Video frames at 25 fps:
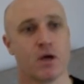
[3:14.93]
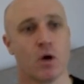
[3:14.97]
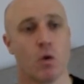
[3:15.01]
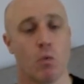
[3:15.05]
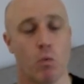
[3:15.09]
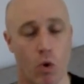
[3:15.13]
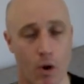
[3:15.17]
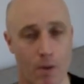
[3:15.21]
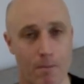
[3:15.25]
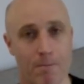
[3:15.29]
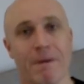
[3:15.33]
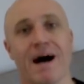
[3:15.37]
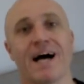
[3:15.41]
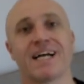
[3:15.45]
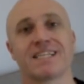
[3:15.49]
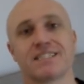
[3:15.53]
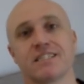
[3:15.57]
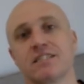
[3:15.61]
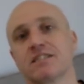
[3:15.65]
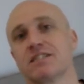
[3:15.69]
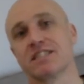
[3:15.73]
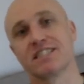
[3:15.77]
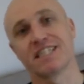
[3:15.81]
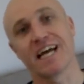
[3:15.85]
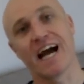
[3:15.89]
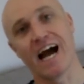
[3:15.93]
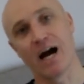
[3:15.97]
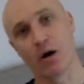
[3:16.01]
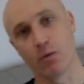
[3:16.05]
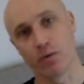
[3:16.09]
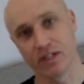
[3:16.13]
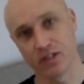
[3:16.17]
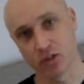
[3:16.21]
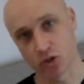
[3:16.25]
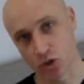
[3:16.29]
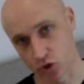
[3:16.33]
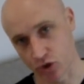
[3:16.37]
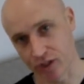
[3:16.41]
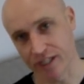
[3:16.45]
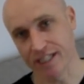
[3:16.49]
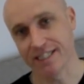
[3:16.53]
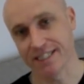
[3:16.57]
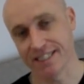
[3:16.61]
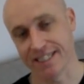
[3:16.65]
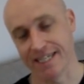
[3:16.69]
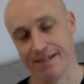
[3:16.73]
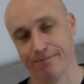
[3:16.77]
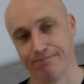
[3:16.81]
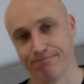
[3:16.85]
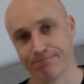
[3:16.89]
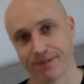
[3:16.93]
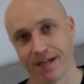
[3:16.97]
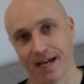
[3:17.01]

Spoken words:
What matters is how we treat it.